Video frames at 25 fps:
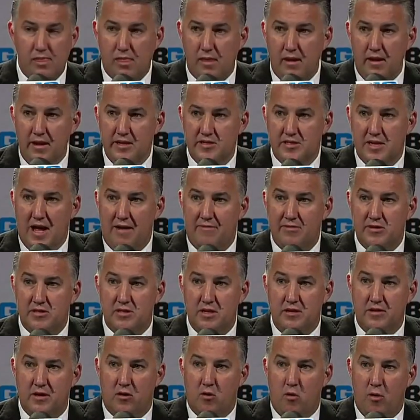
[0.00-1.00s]
is
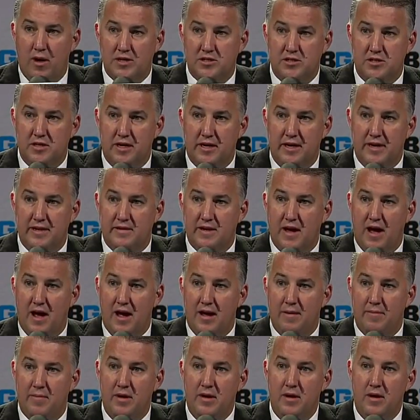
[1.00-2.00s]
obviously the question
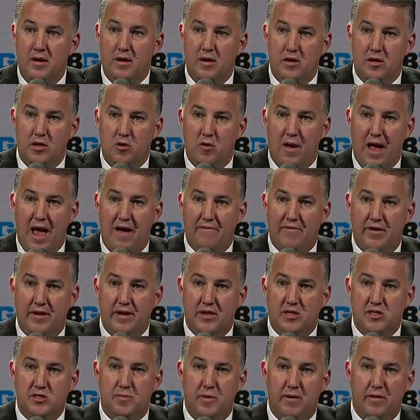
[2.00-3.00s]
anytime you have
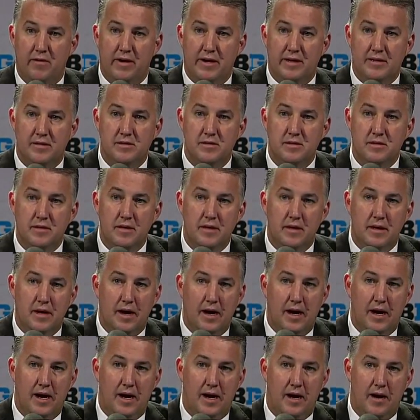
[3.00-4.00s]
inexperience
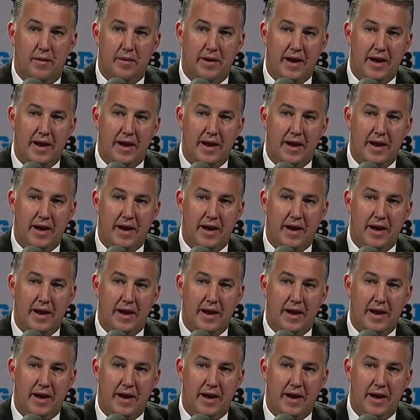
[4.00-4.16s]
um,